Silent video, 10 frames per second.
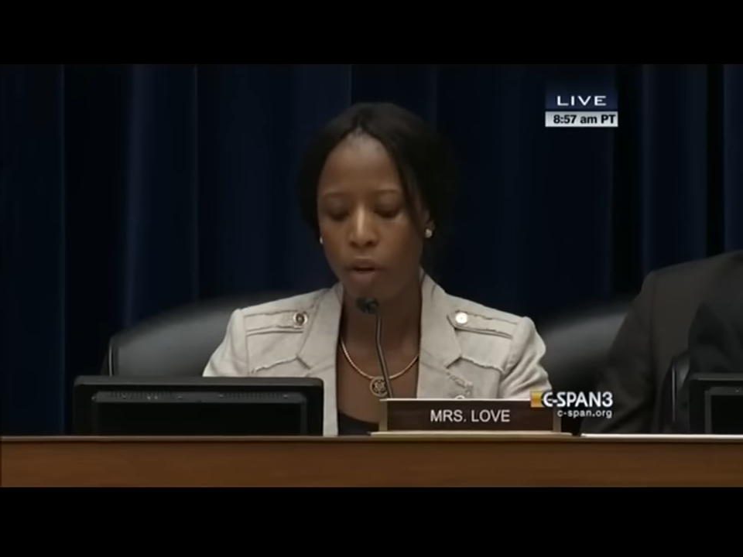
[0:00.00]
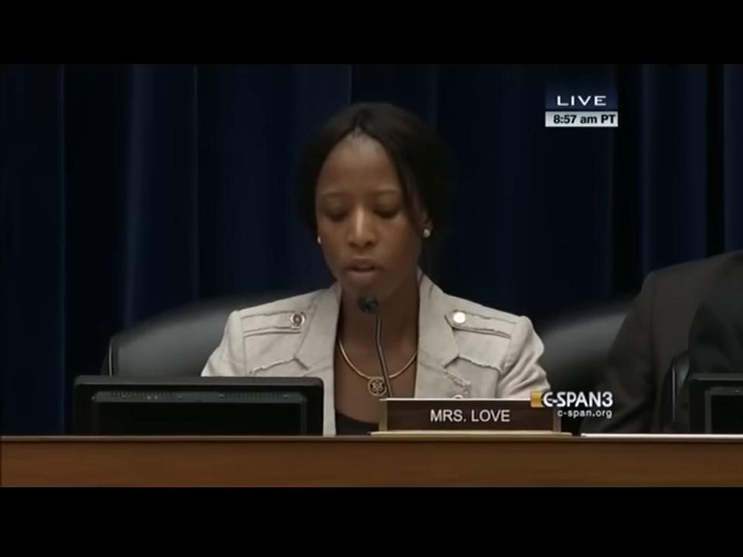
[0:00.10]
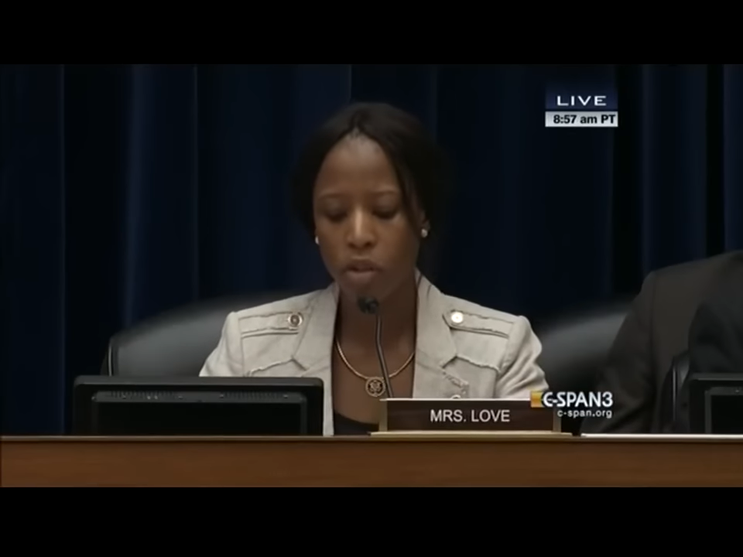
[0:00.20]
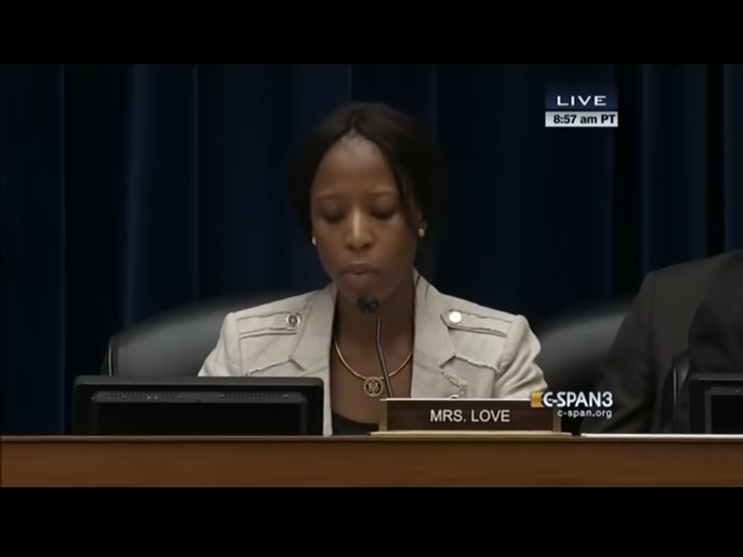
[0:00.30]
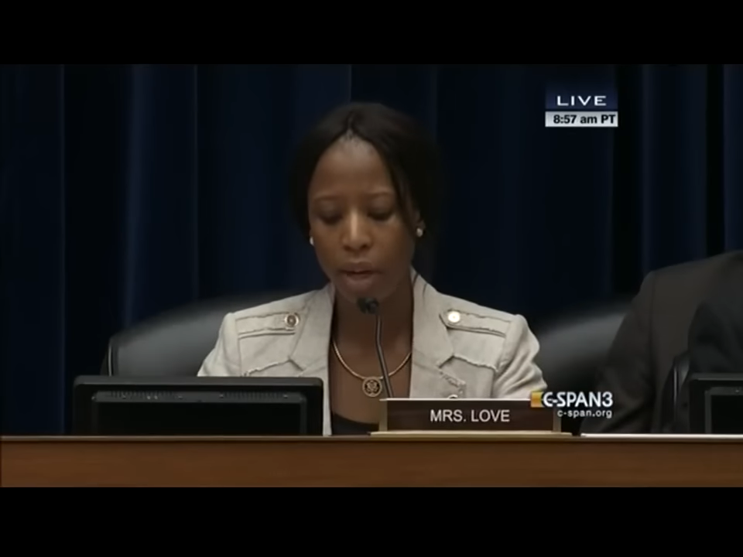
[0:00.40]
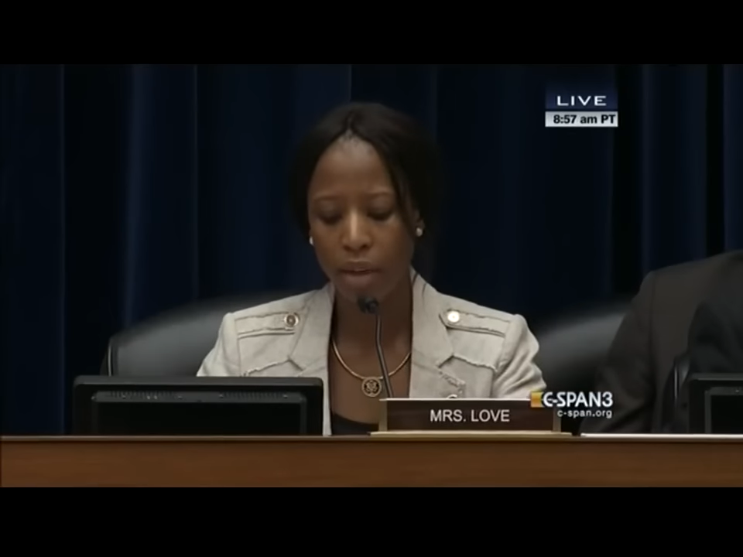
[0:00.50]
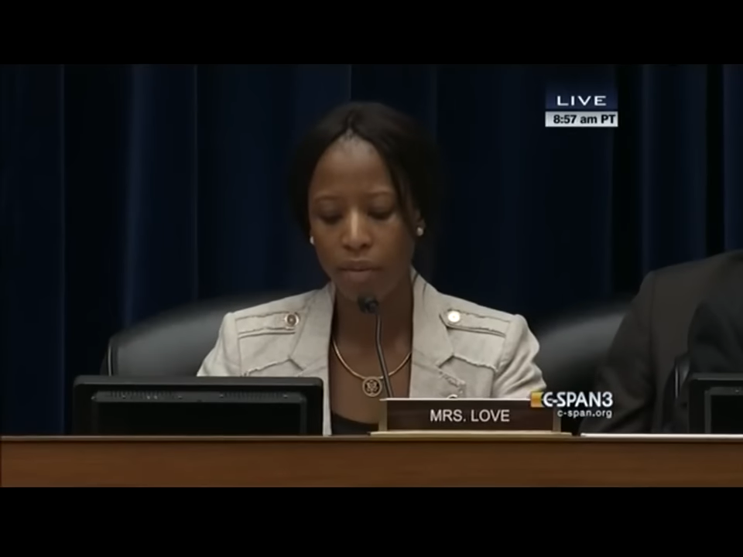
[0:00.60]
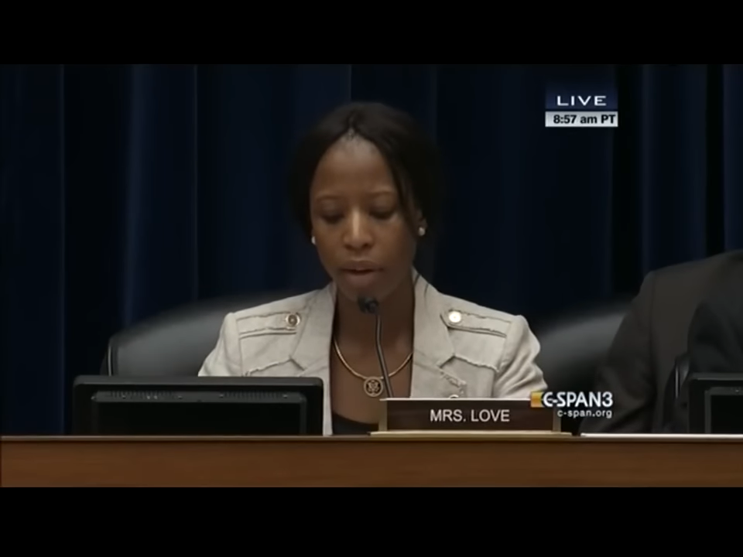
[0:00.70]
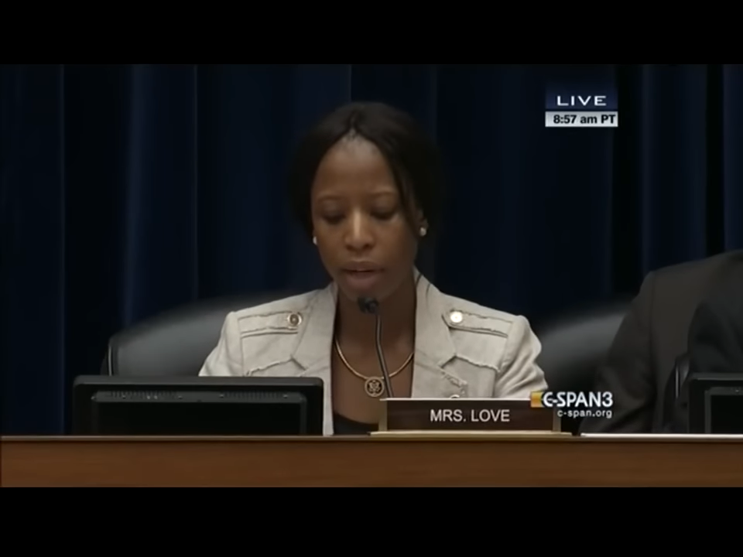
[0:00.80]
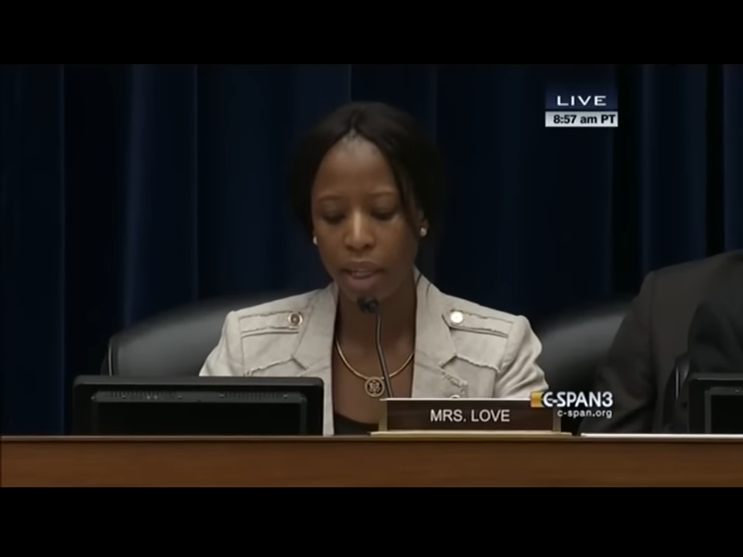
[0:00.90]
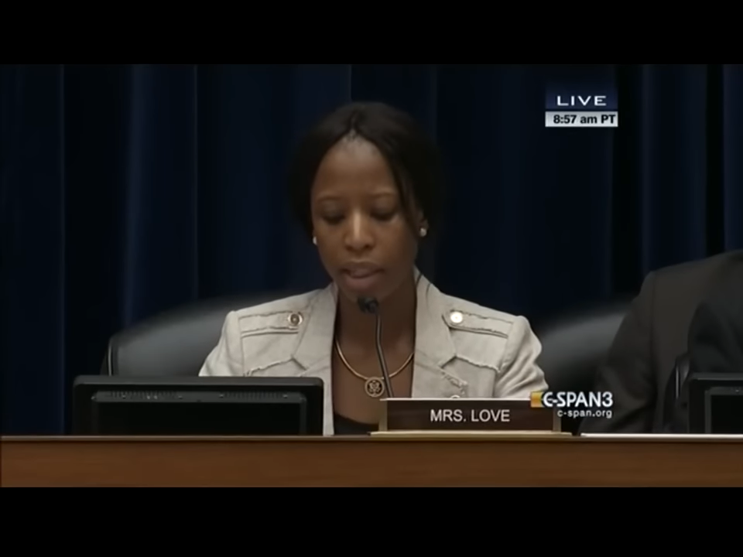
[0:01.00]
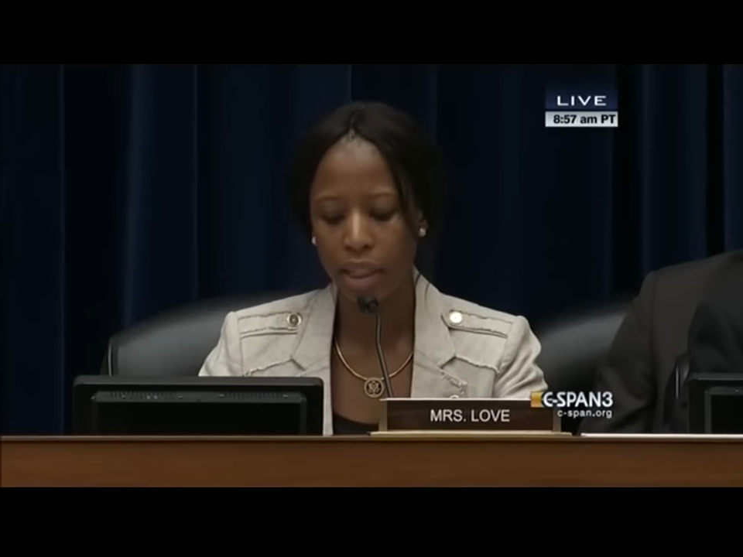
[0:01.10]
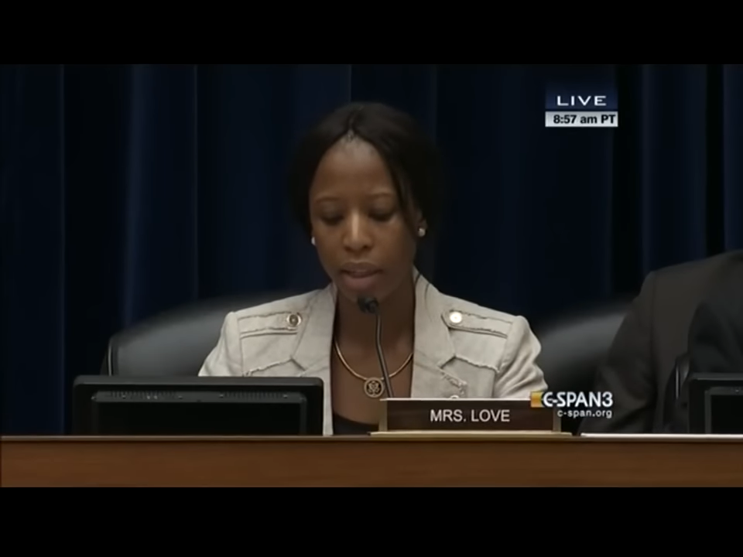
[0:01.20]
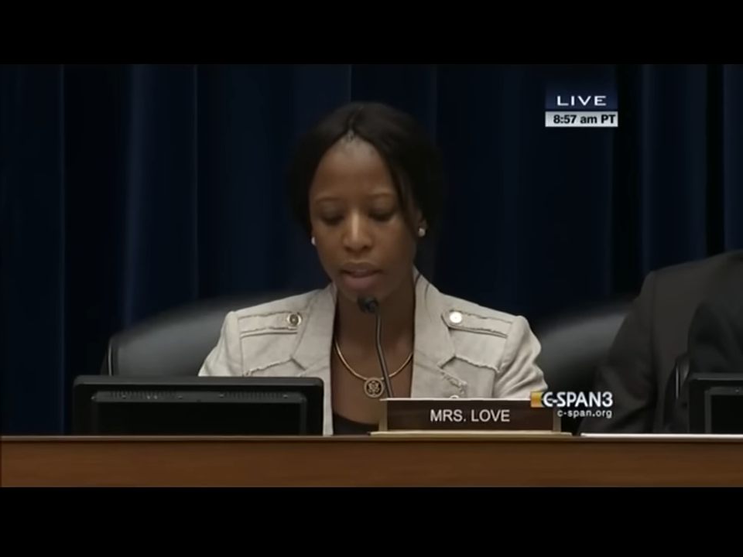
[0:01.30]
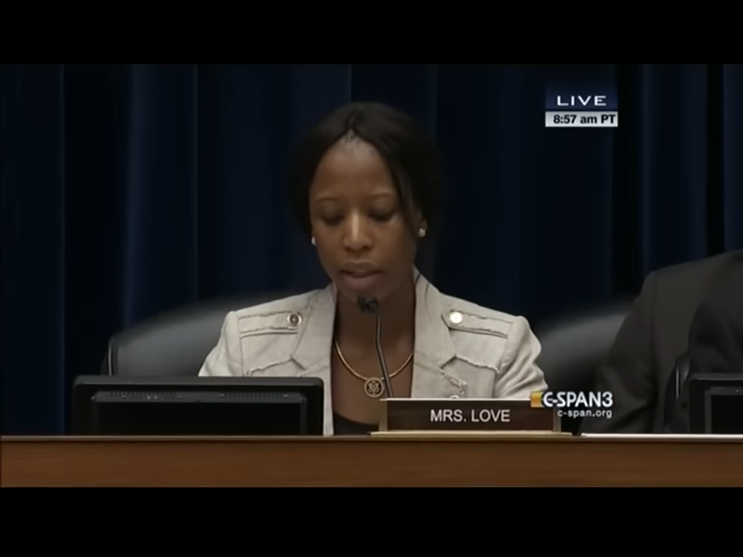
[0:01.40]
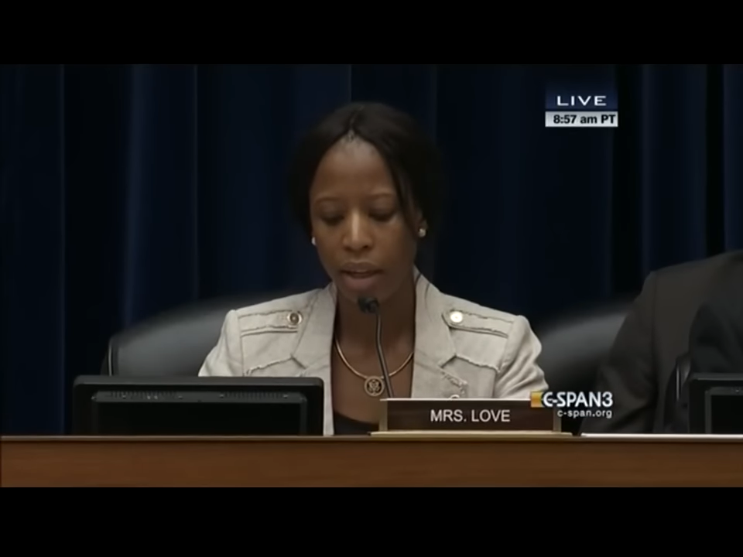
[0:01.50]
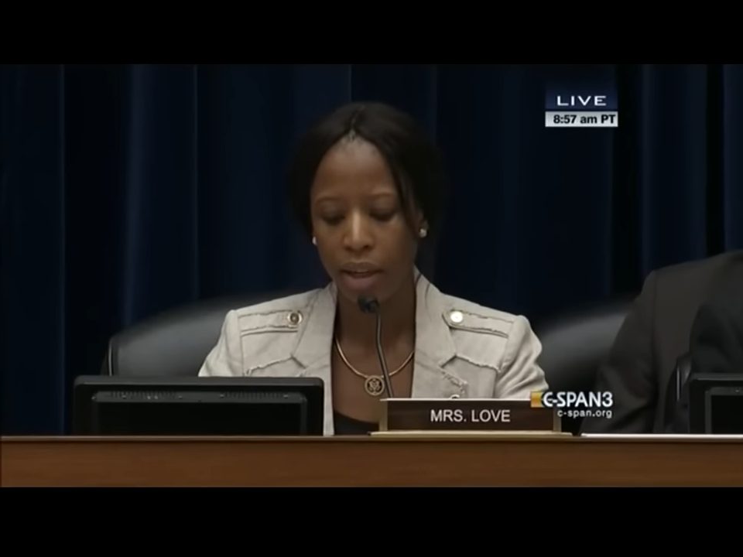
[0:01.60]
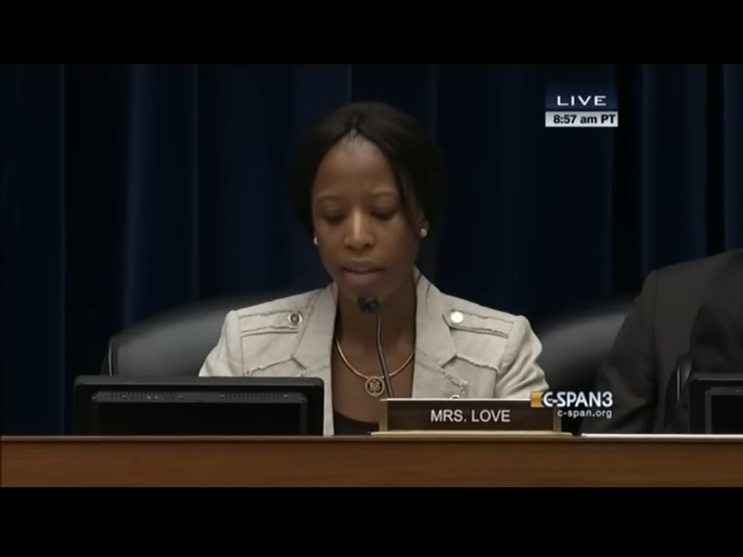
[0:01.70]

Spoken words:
You've also made it very clear